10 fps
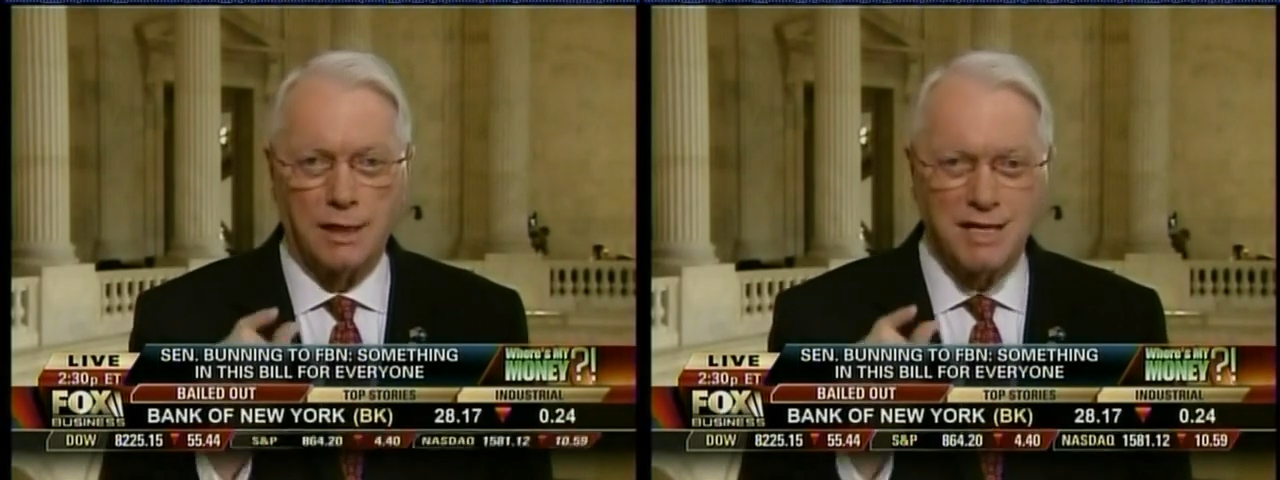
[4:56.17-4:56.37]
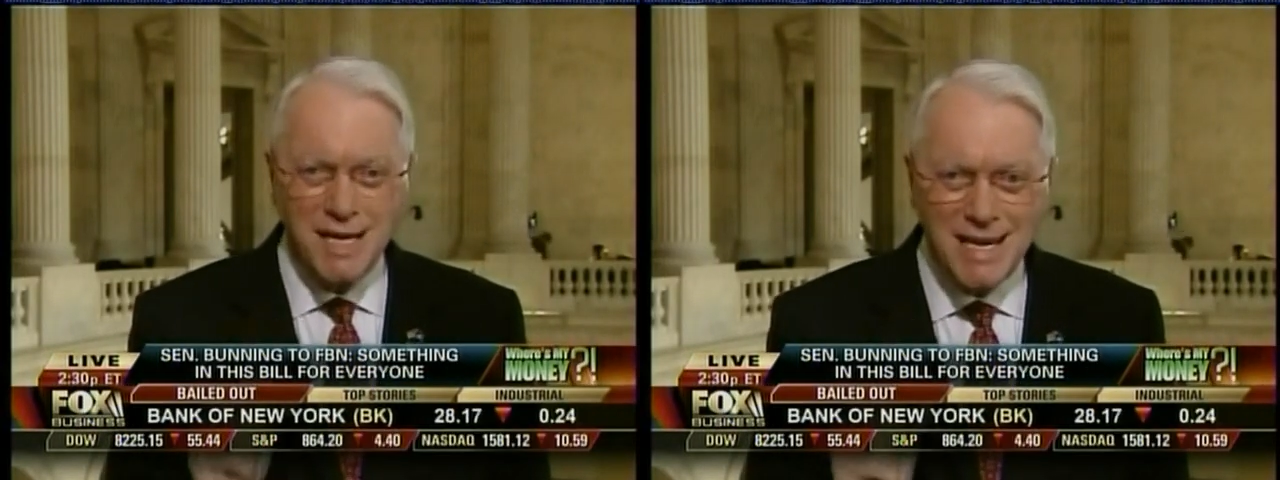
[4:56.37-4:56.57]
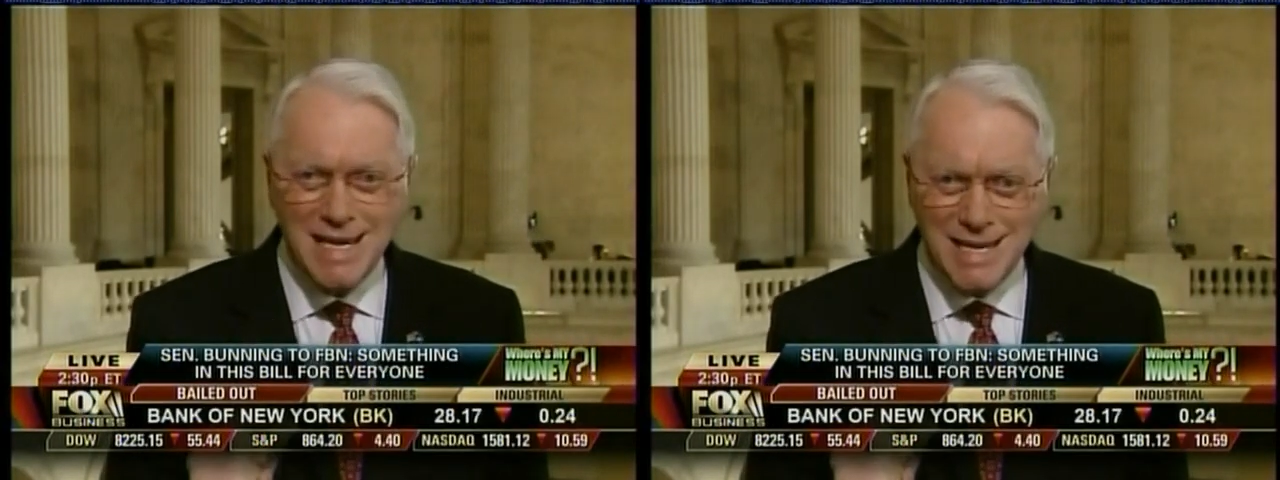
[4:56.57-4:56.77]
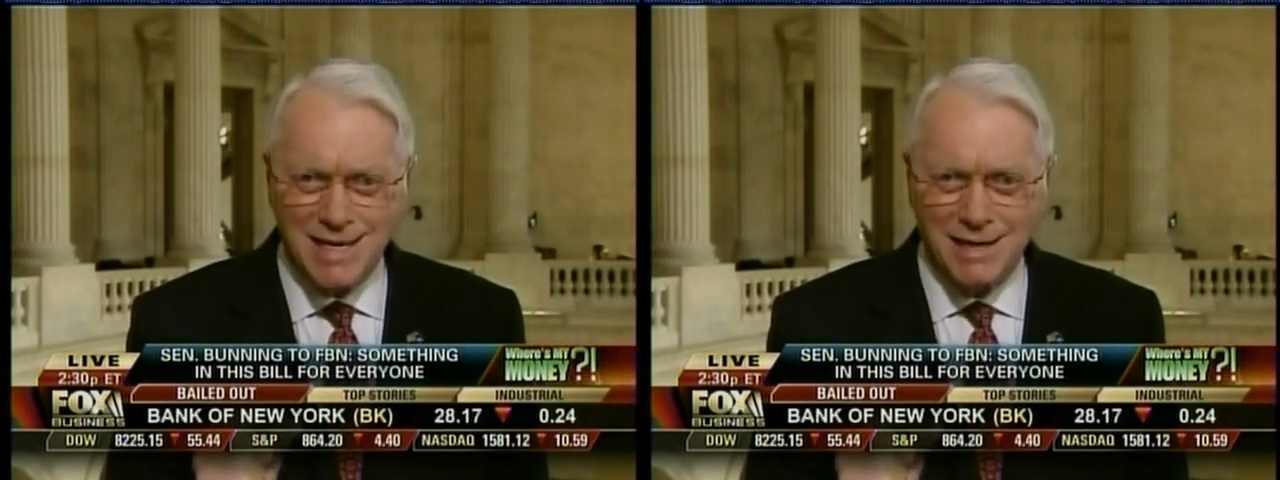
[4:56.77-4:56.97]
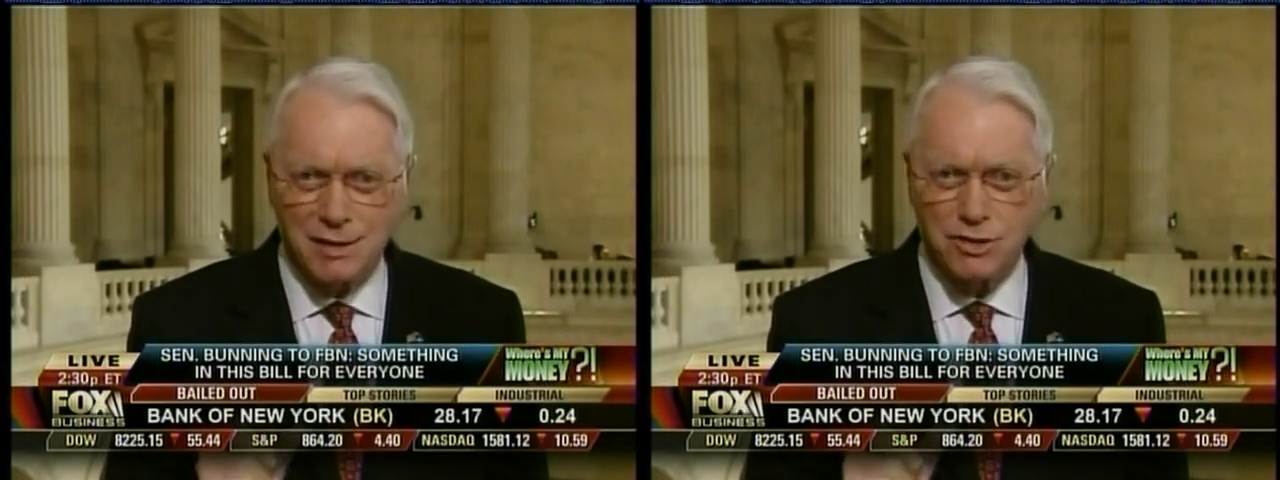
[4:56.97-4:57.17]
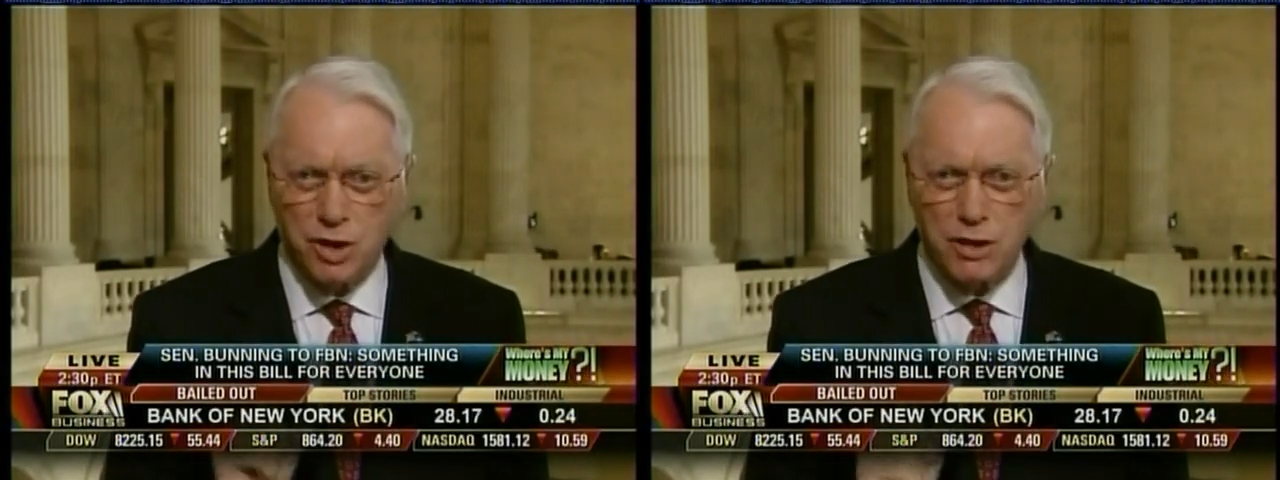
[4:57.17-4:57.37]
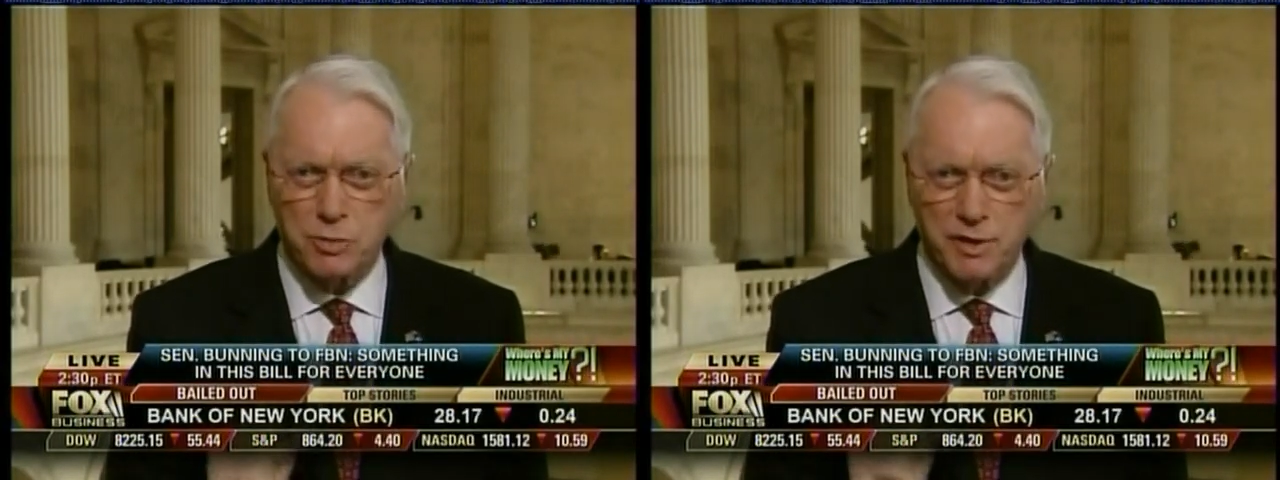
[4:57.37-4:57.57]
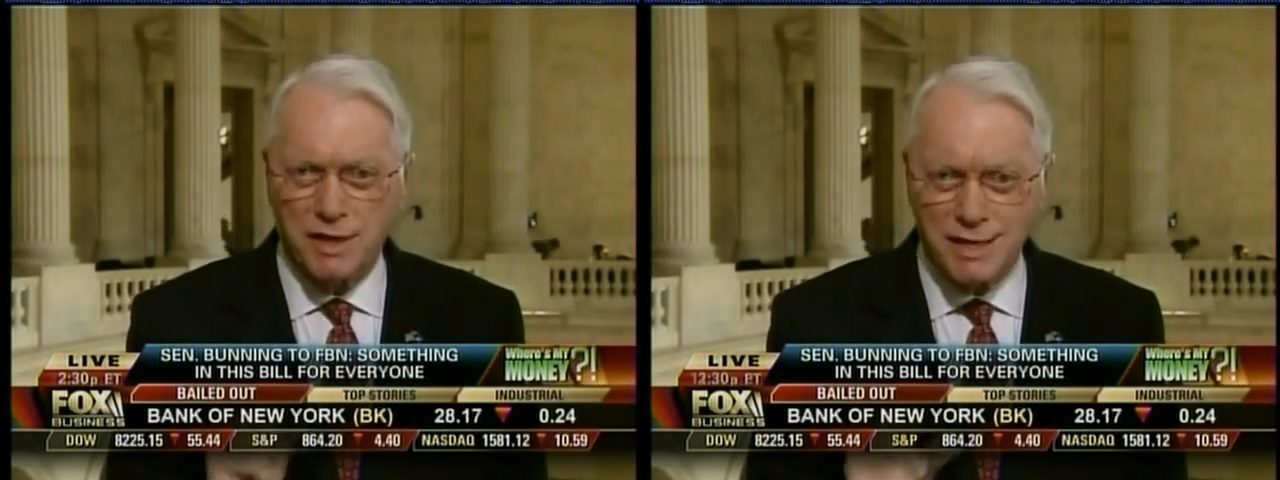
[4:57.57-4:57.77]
T, starts with a